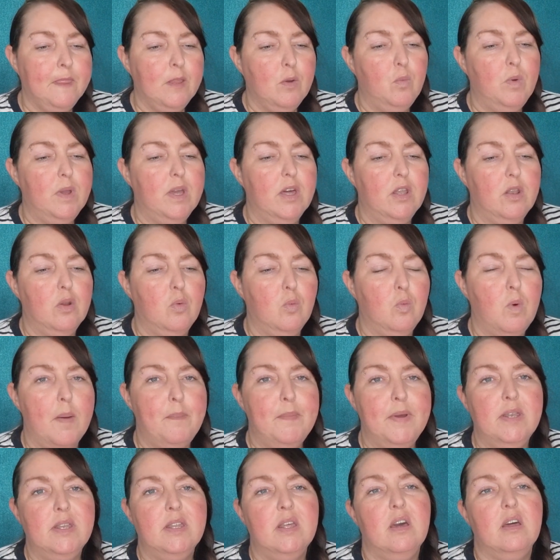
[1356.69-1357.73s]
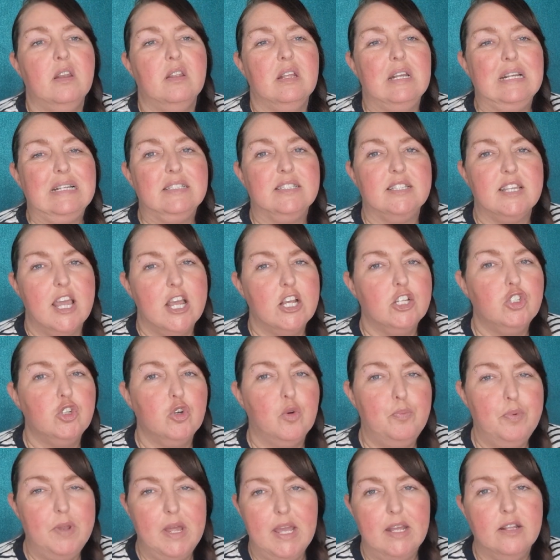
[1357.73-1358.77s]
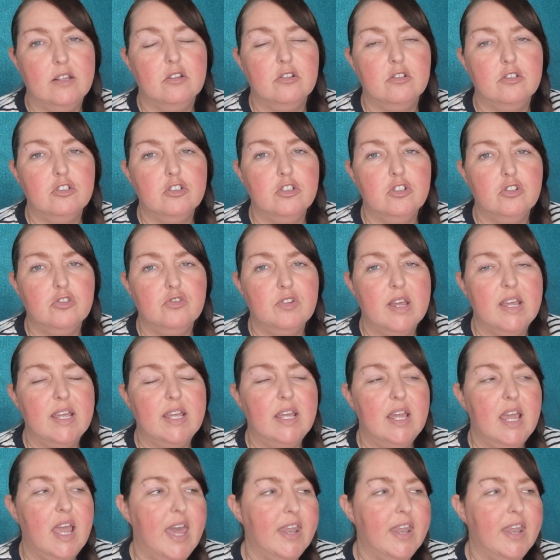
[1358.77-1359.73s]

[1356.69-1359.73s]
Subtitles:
where women are like sexual predators, right?